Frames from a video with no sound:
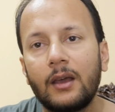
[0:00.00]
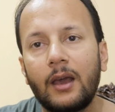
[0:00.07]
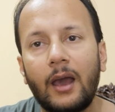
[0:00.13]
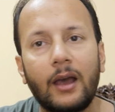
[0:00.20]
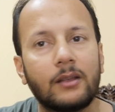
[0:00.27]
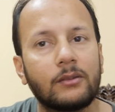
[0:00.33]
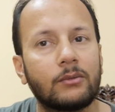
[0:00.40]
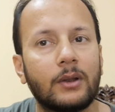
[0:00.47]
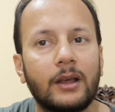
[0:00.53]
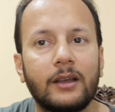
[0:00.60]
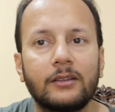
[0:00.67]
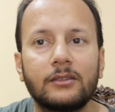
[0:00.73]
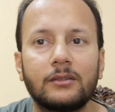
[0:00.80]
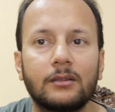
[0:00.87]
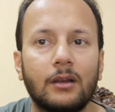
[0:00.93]
as well
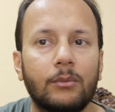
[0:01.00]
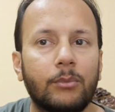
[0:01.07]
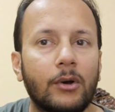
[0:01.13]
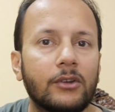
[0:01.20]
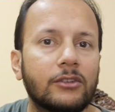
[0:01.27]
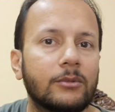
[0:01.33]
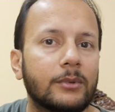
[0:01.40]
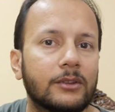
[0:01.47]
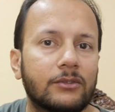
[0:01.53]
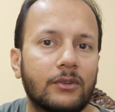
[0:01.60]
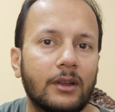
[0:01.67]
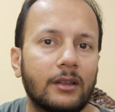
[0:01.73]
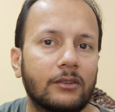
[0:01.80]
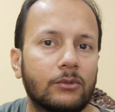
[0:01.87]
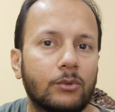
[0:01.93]
as possible
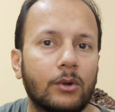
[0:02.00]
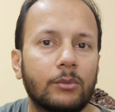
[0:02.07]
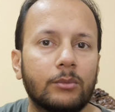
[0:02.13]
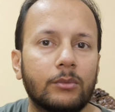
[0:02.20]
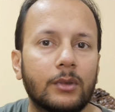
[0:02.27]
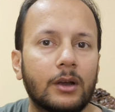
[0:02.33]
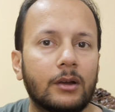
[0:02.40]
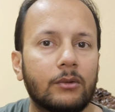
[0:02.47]
stress from